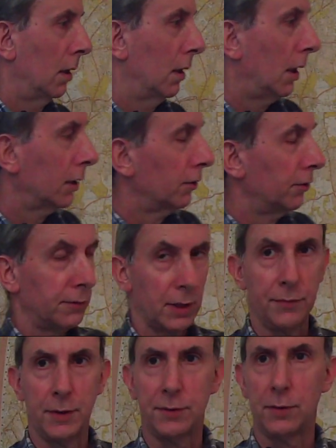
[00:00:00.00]
I could have
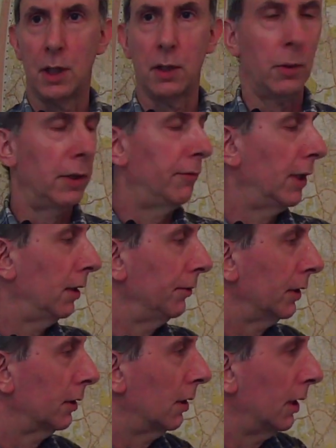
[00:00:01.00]
done this the other way
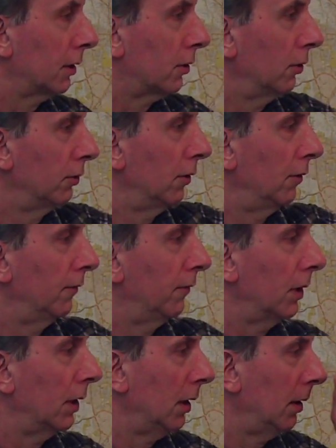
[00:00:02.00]
round. I could
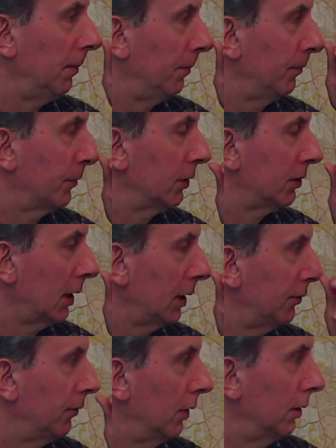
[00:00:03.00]
have
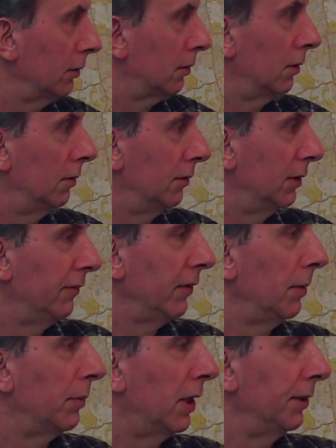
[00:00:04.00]
said that
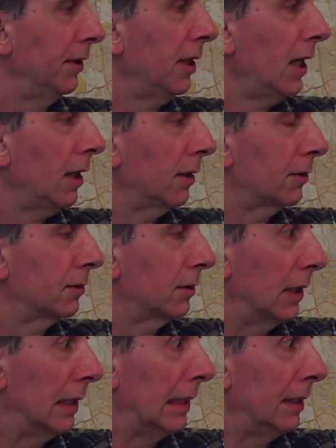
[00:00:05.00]
dv by dx
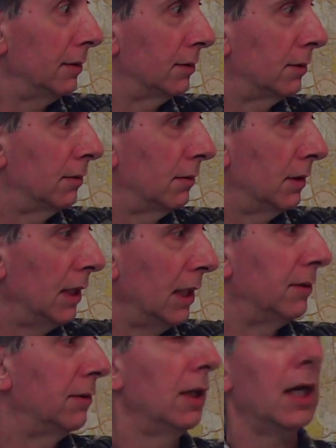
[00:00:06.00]
is
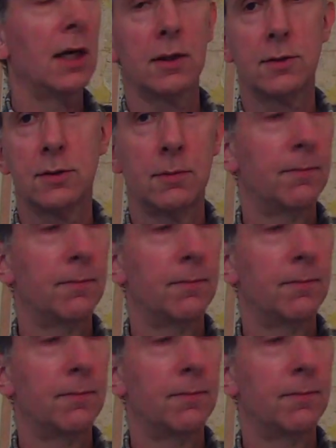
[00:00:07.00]
e to the x,